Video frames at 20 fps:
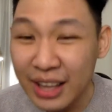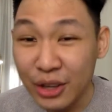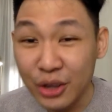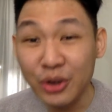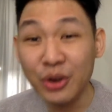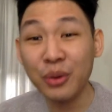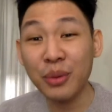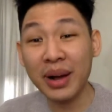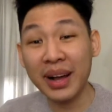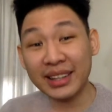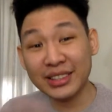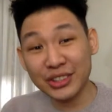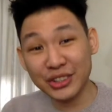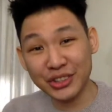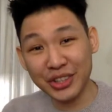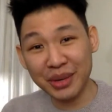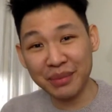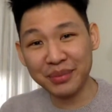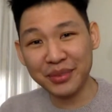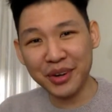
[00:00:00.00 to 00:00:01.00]
You know why
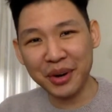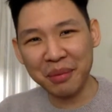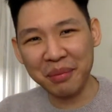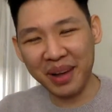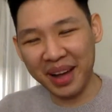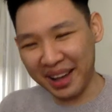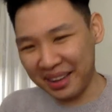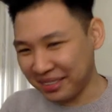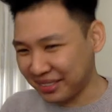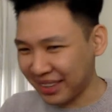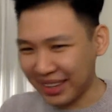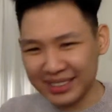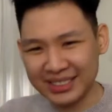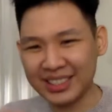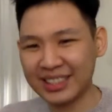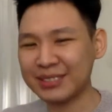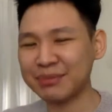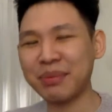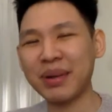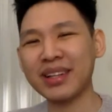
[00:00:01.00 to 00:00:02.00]
SCGM dropped? I
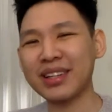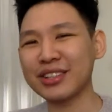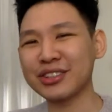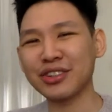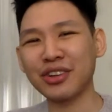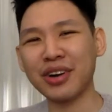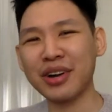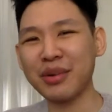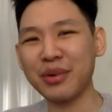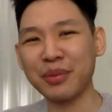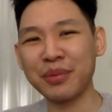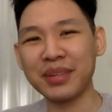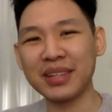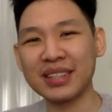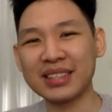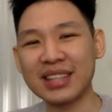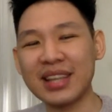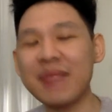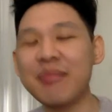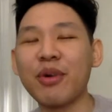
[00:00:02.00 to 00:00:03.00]
suspect the story will be
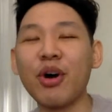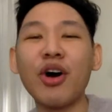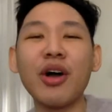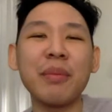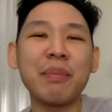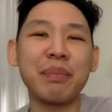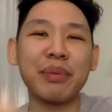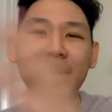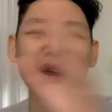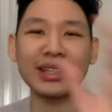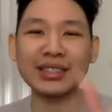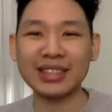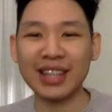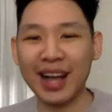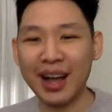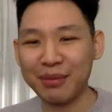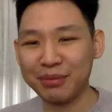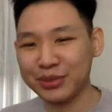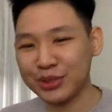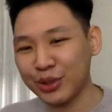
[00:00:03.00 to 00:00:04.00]
the same. Oil price
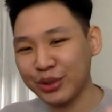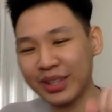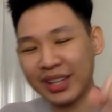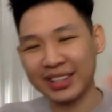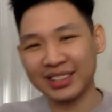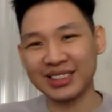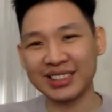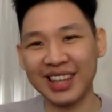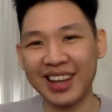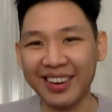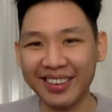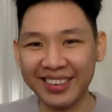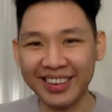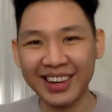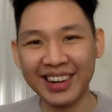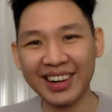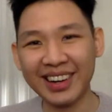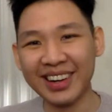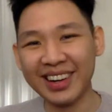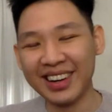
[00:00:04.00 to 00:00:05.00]
up, so they
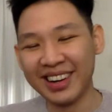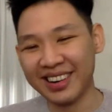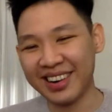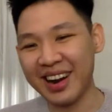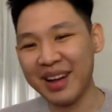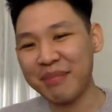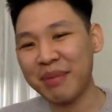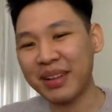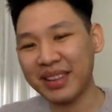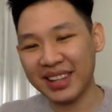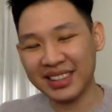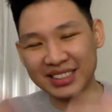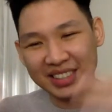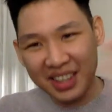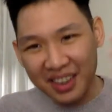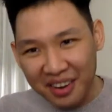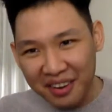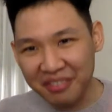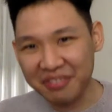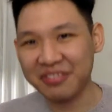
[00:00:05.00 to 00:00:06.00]
sell. Right? But there's
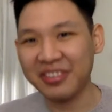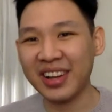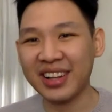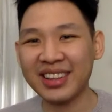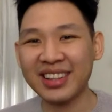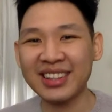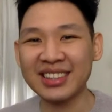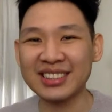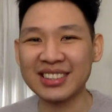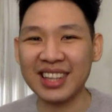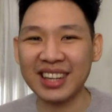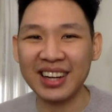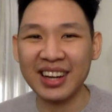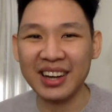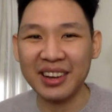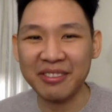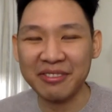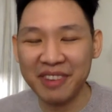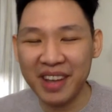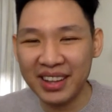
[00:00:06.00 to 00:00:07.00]
a lot of factors going
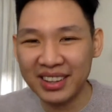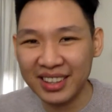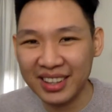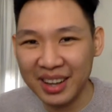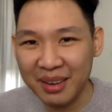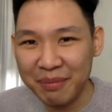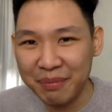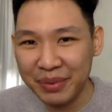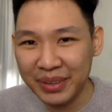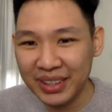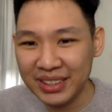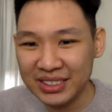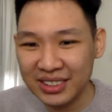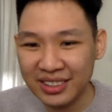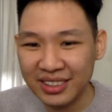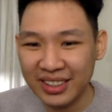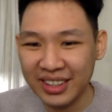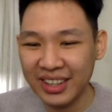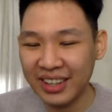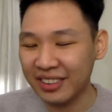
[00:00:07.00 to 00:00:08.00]
to affect the
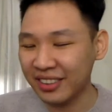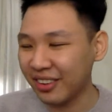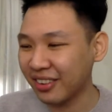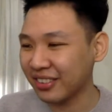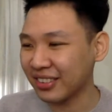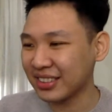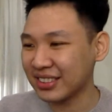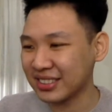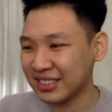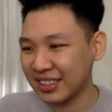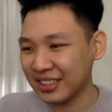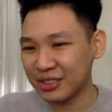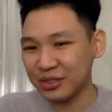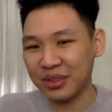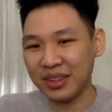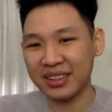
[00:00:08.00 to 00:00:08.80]
company's earning and all these things.